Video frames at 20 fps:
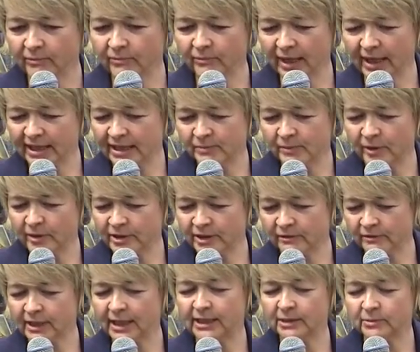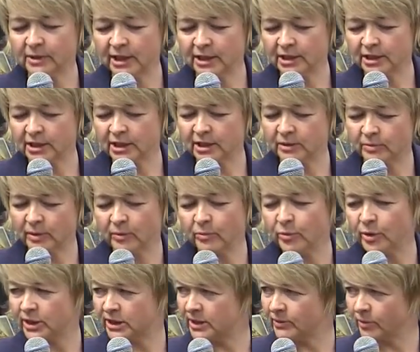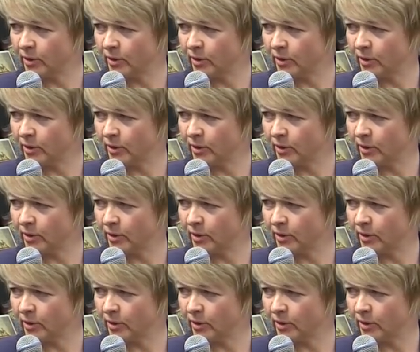my experience of the adaptations has been pretty